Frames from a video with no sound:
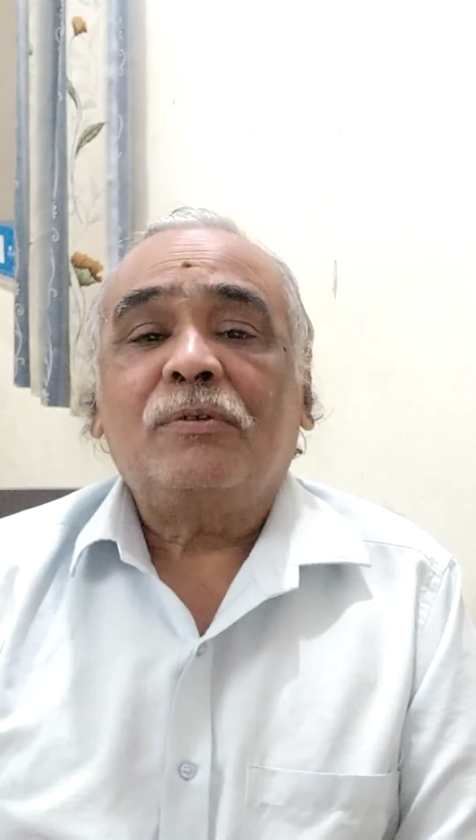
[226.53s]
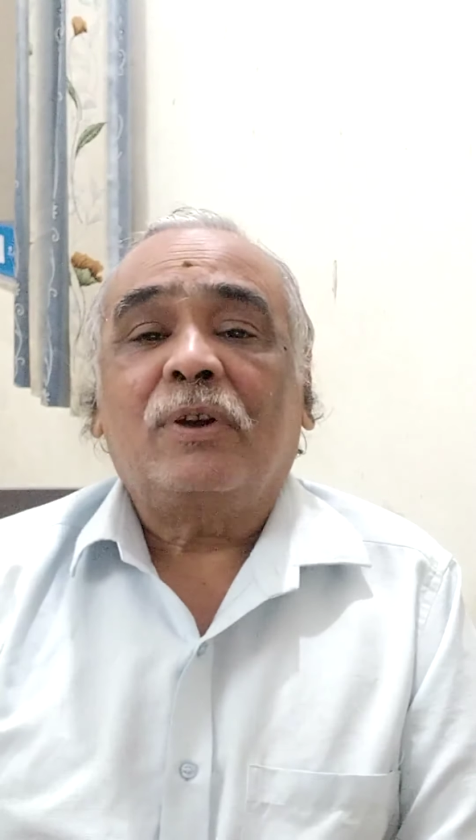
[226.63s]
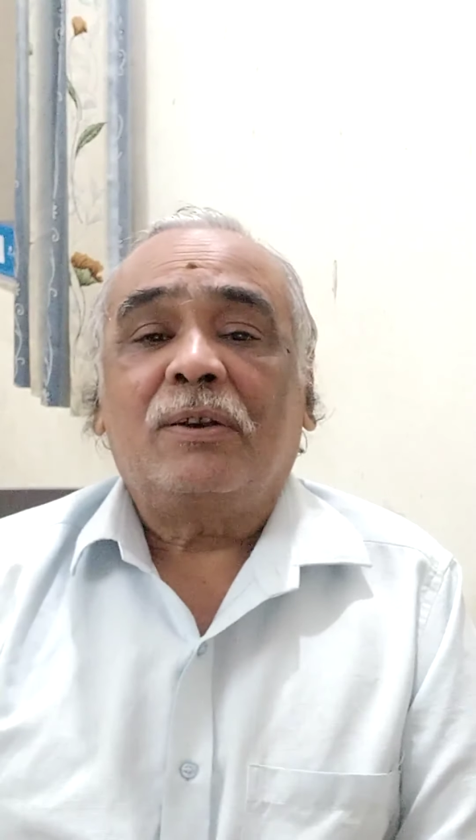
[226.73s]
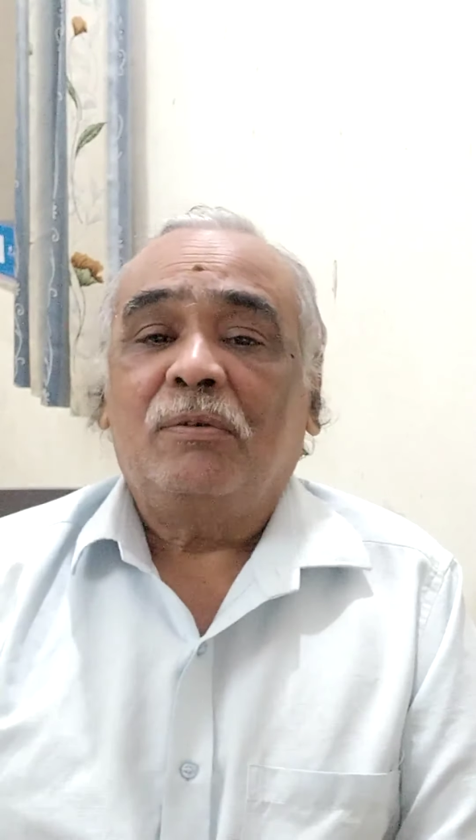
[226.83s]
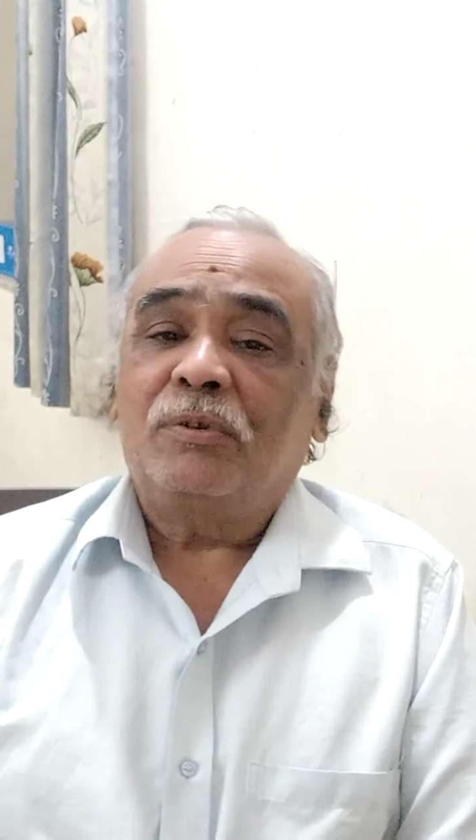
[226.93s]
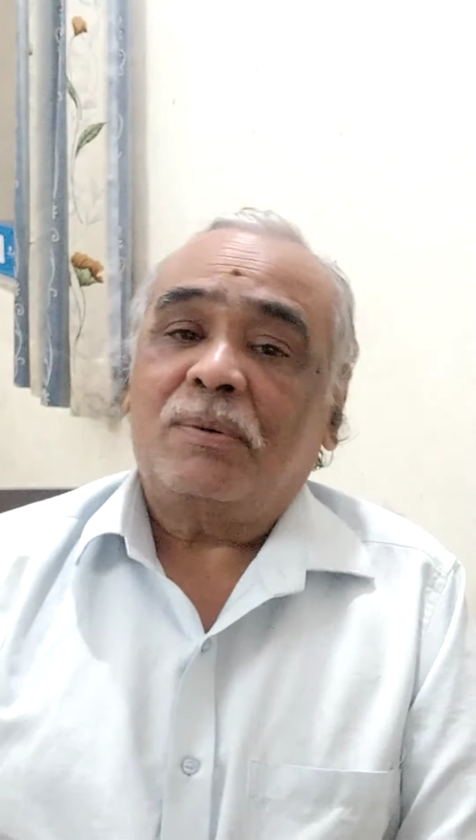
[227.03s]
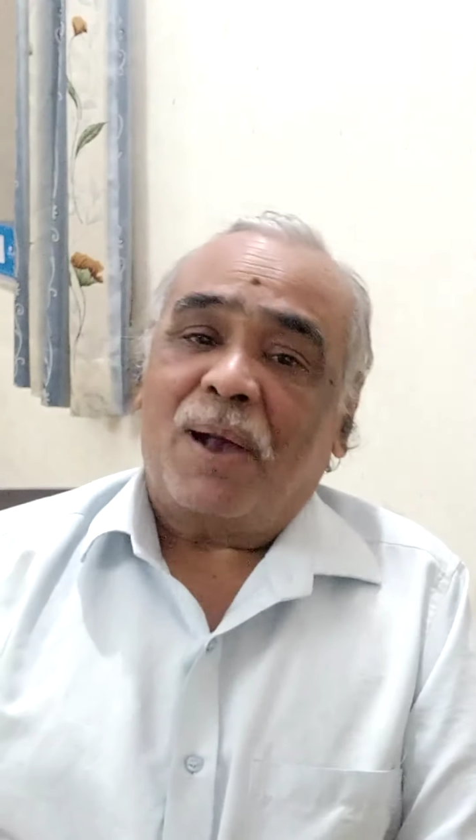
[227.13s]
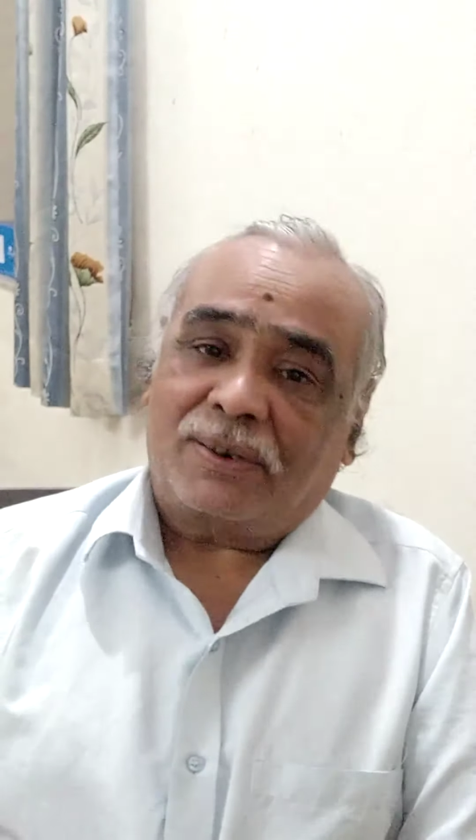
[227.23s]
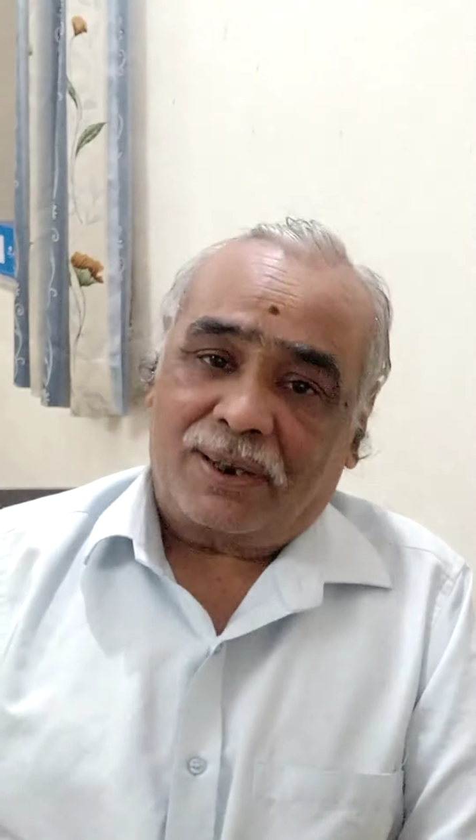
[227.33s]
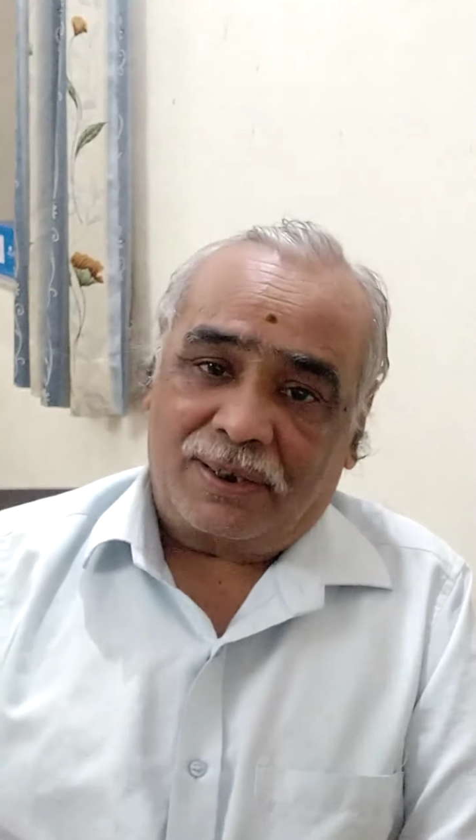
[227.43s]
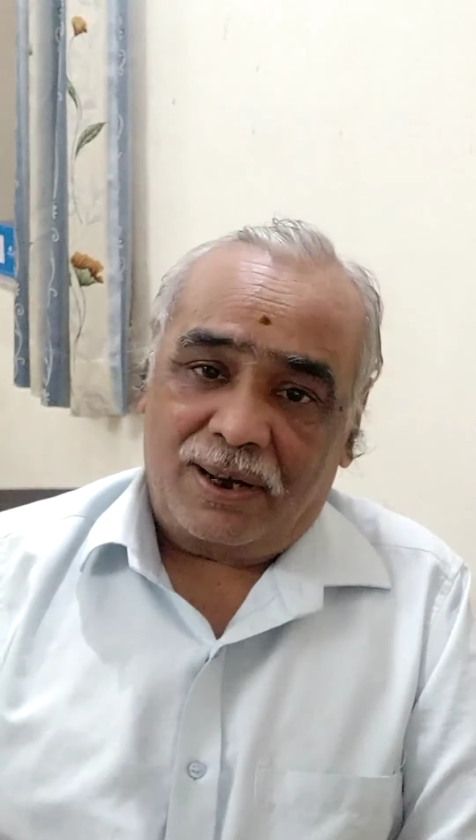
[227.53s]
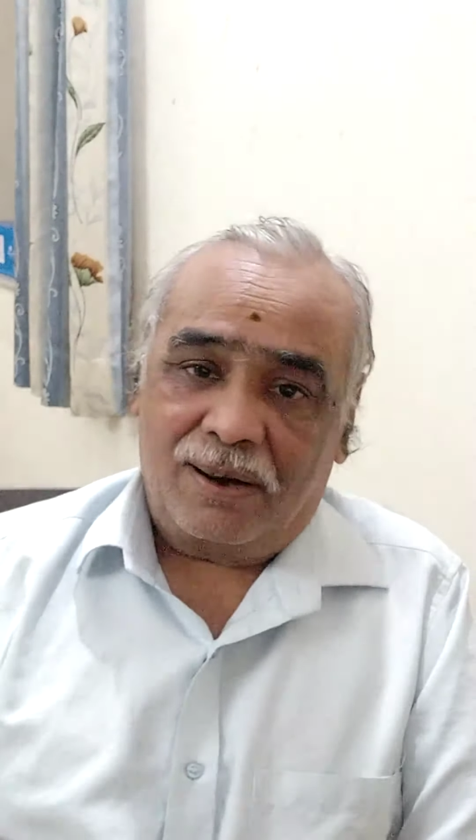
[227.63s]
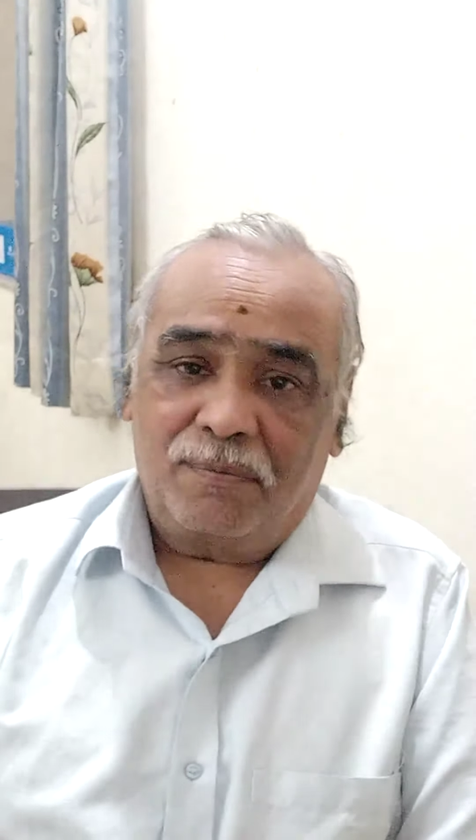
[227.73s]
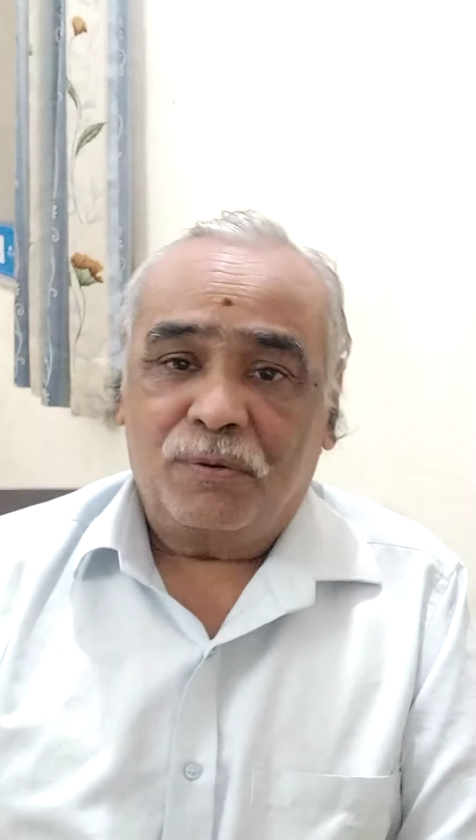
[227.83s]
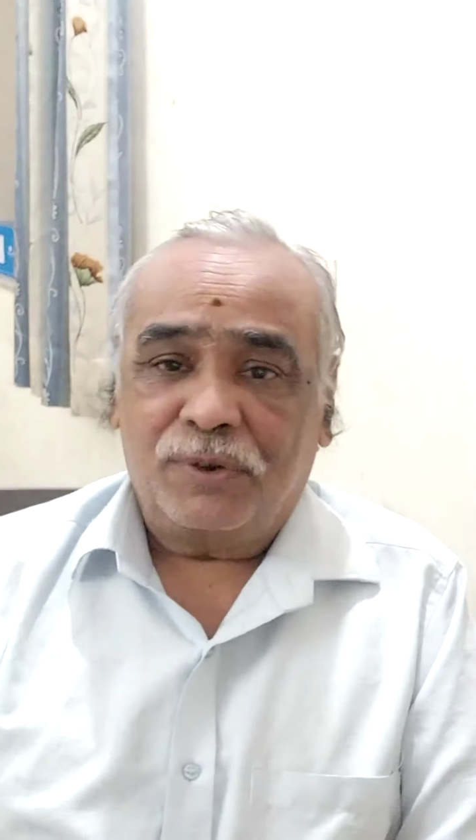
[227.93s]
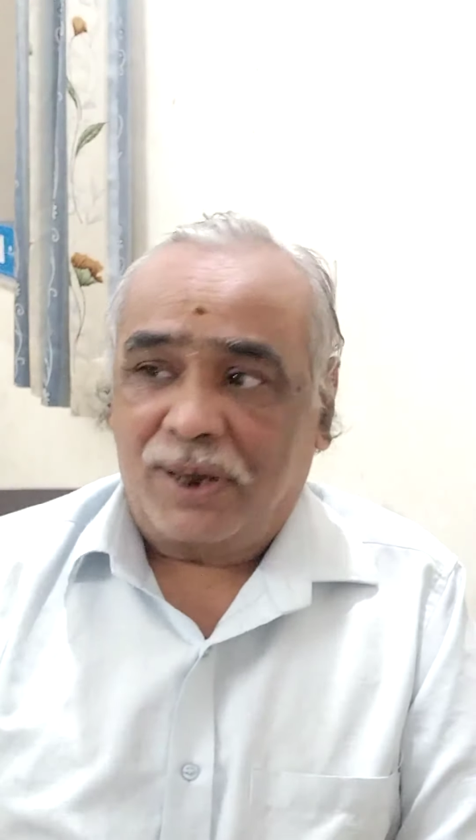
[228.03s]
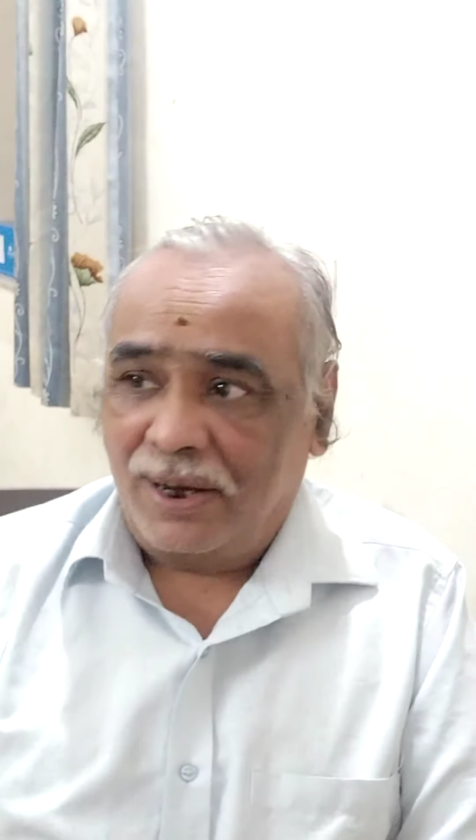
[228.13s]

you can use a basket centrifuge,